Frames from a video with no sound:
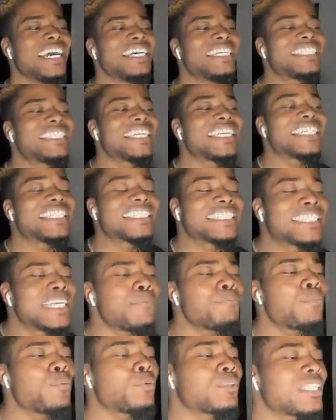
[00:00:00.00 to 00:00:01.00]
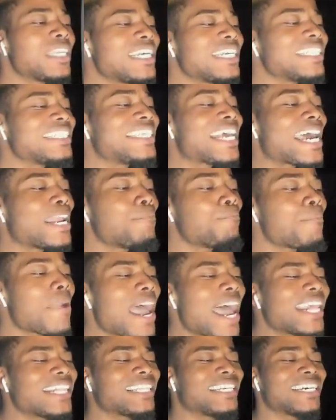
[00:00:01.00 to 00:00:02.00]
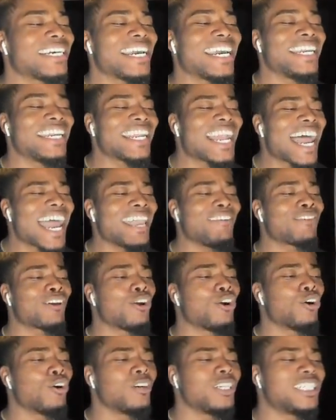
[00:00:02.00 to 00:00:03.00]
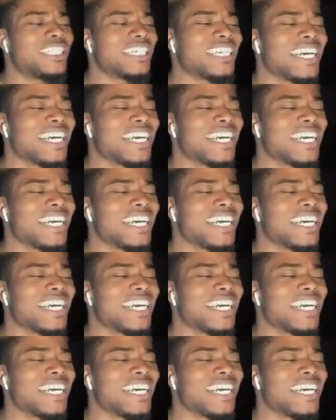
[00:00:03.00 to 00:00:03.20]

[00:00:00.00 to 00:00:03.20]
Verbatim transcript: It's the simple things that matter in life, coach.